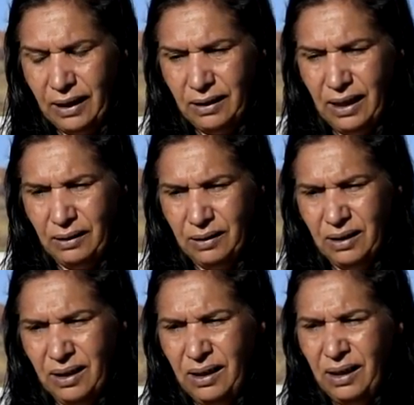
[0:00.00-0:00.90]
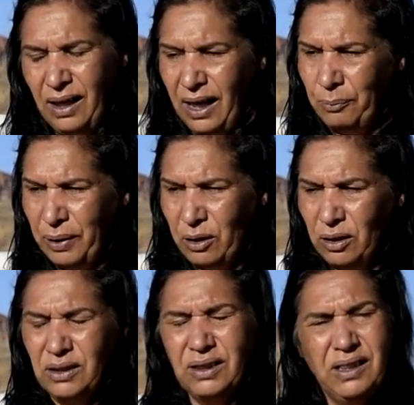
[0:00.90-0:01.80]
And
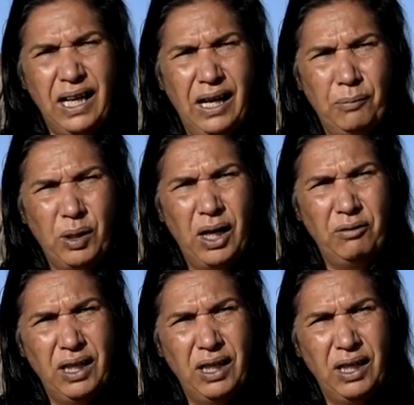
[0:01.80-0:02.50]
because my